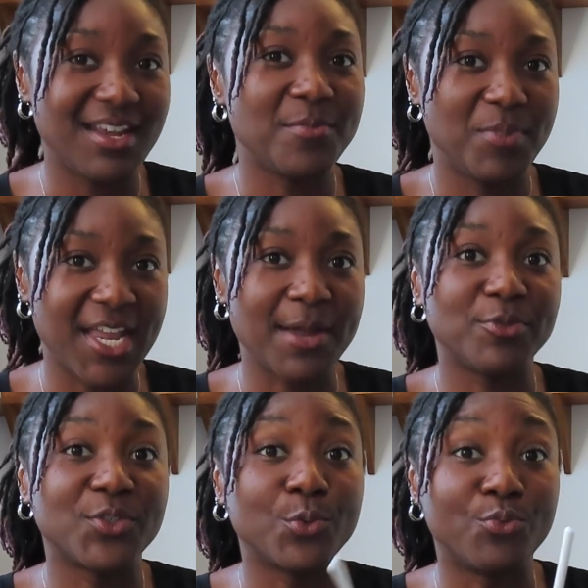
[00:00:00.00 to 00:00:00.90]
and being
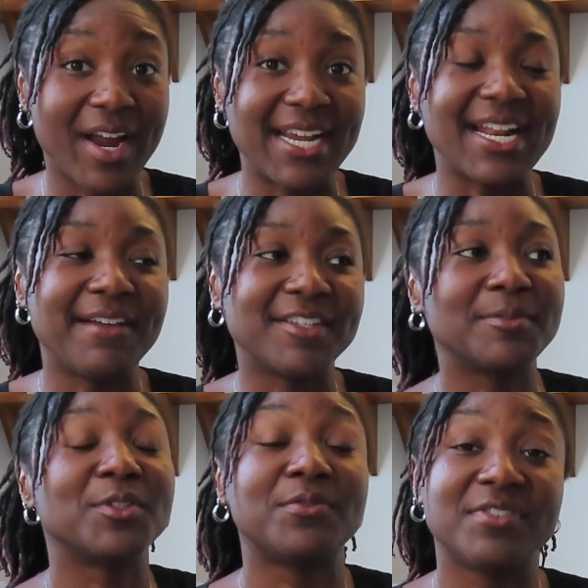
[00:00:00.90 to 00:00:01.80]
able to write, having
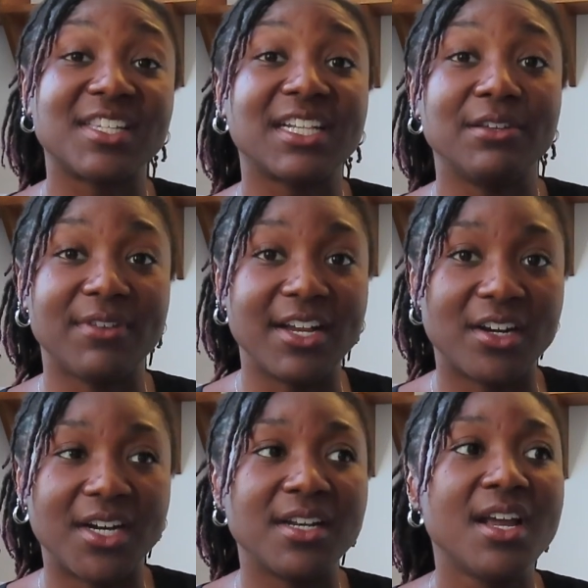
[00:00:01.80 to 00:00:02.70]
something to physically write
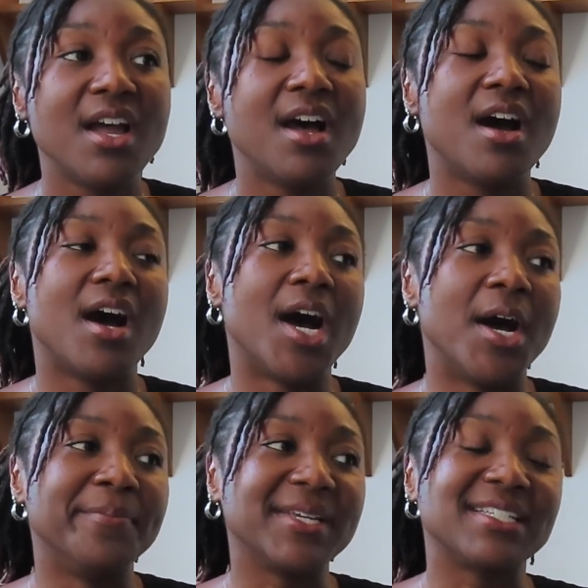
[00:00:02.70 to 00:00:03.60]
on.
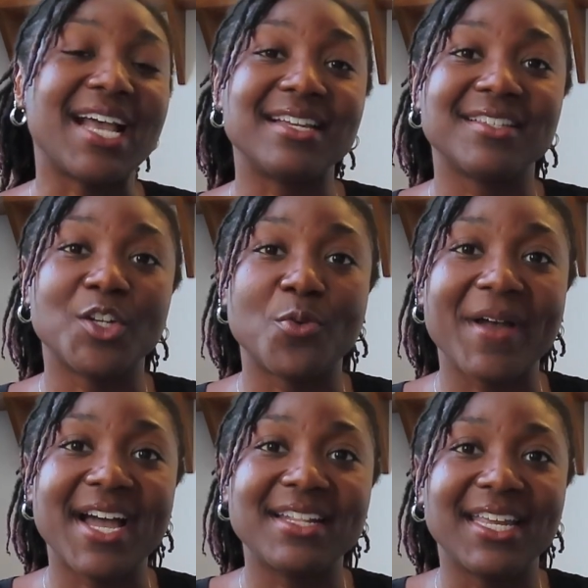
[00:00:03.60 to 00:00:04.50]
Because as a
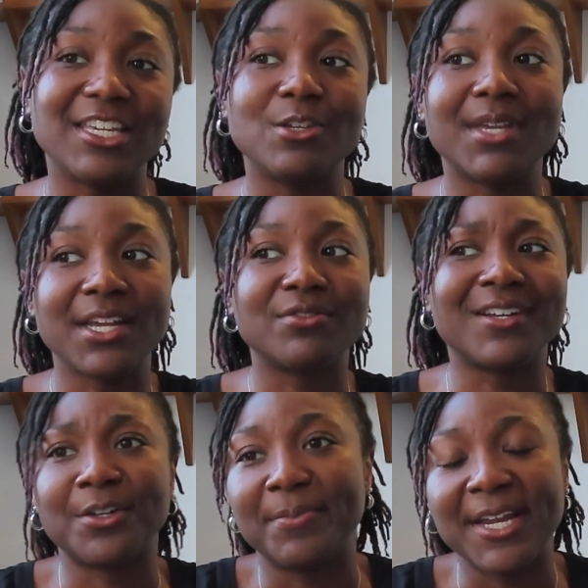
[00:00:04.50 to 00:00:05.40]
nomad, like, you can
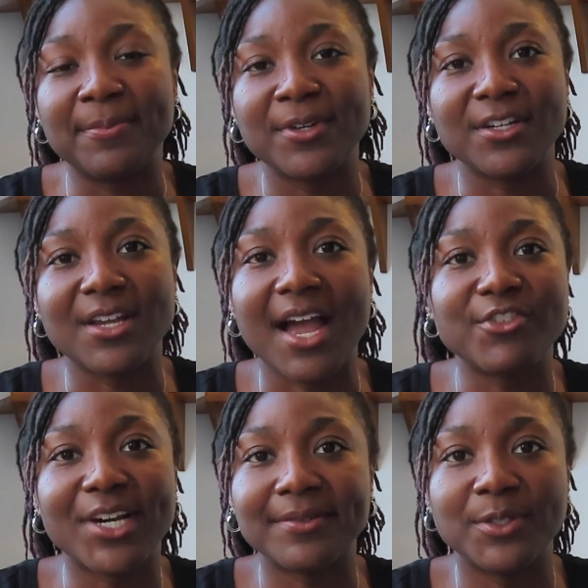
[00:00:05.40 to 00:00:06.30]
write on paper. I
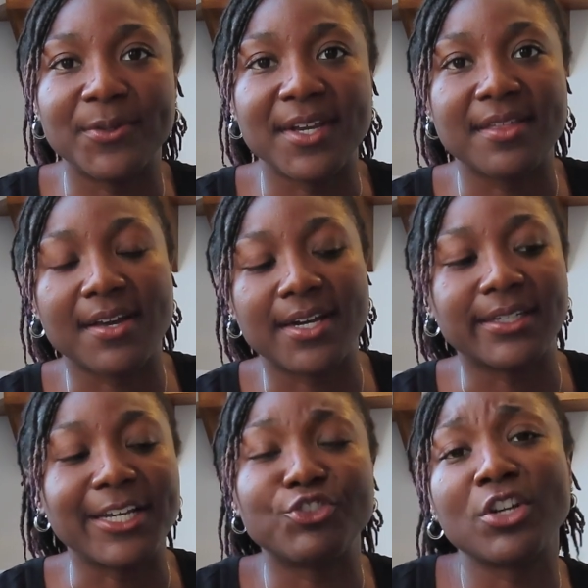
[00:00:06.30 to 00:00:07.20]
travel with
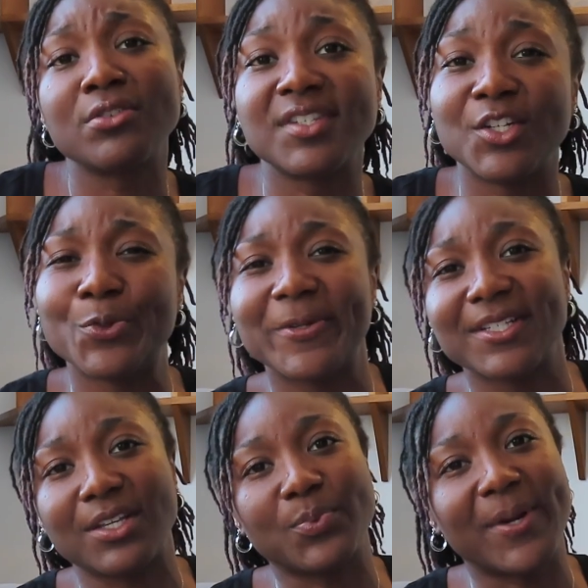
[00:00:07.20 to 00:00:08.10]
like journals and
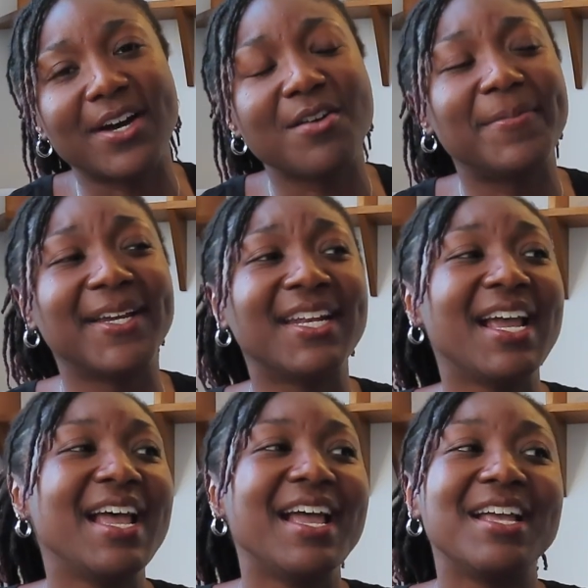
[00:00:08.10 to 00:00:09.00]
notebooks as well, but
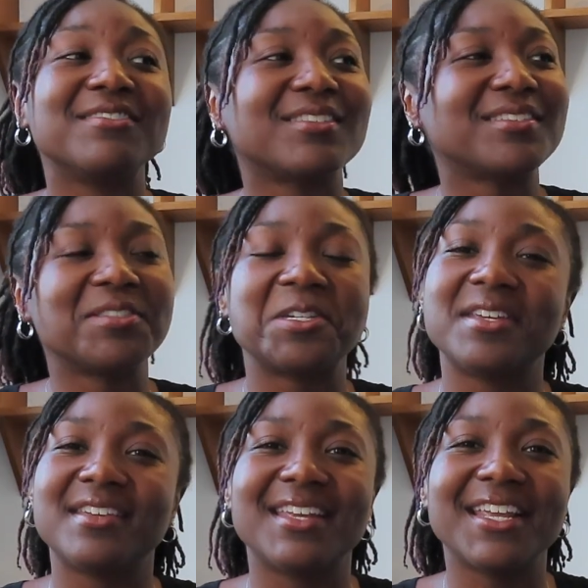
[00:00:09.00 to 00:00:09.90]

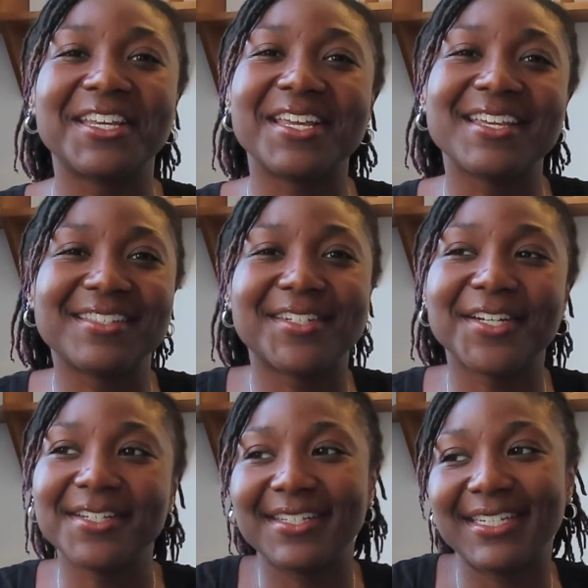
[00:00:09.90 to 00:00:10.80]
it
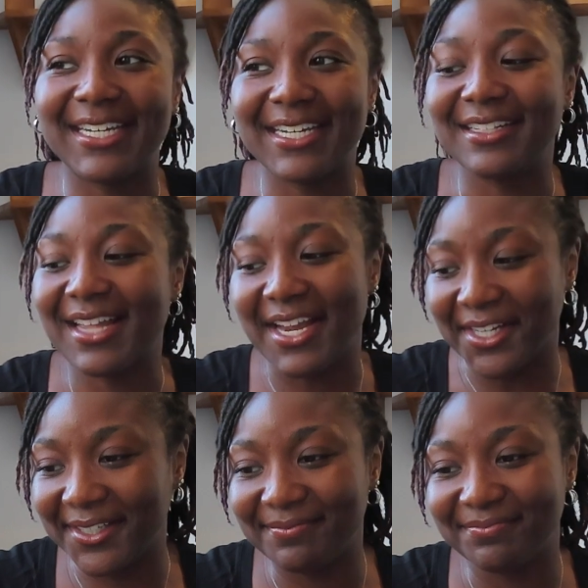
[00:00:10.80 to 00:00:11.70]
starts to get like